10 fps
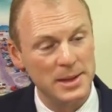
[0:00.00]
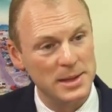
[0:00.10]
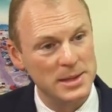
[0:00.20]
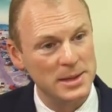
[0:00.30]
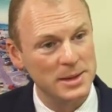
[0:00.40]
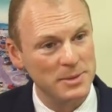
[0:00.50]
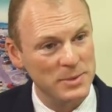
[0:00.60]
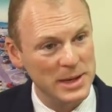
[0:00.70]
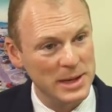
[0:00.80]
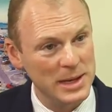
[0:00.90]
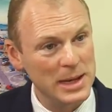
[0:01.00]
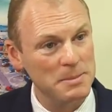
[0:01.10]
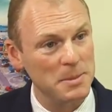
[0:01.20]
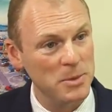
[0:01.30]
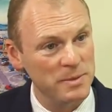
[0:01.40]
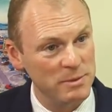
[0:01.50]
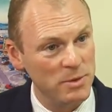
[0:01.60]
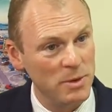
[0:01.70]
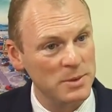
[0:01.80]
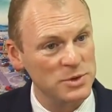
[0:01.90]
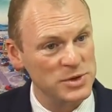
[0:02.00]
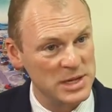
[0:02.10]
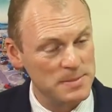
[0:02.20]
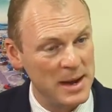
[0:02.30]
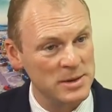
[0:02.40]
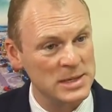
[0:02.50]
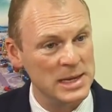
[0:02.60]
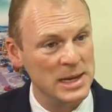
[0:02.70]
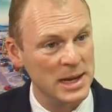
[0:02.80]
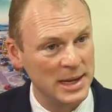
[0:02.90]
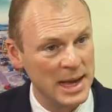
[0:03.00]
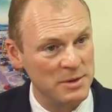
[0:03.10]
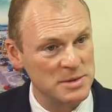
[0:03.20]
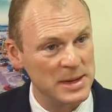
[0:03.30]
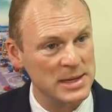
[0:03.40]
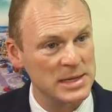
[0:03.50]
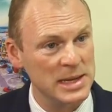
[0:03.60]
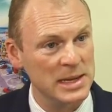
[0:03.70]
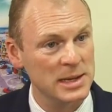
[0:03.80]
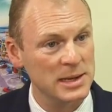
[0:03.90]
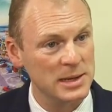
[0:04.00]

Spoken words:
that we keep moving forward with transparency, accountability,